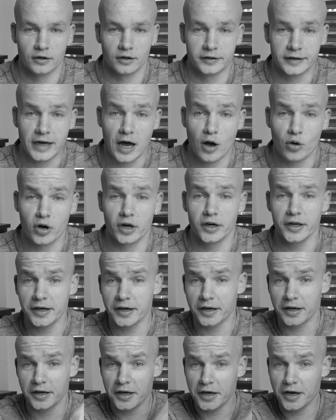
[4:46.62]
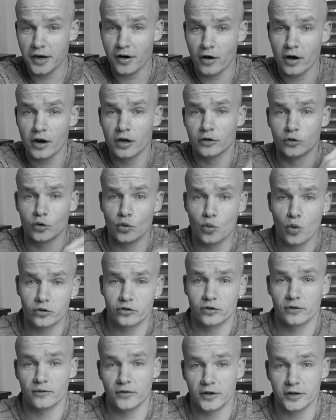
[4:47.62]
Now click here to
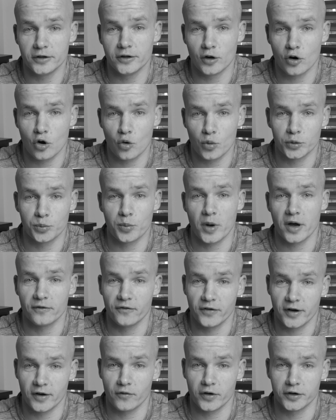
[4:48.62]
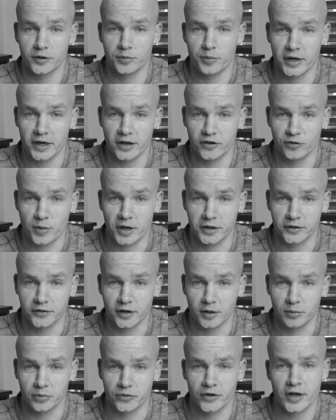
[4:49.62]
watch a video with my favorite management
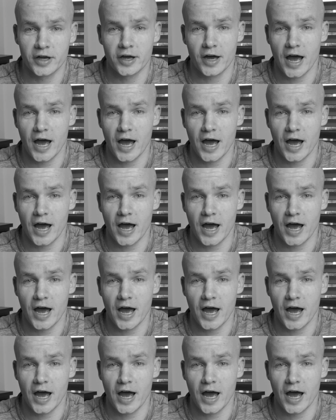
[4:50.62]
tips.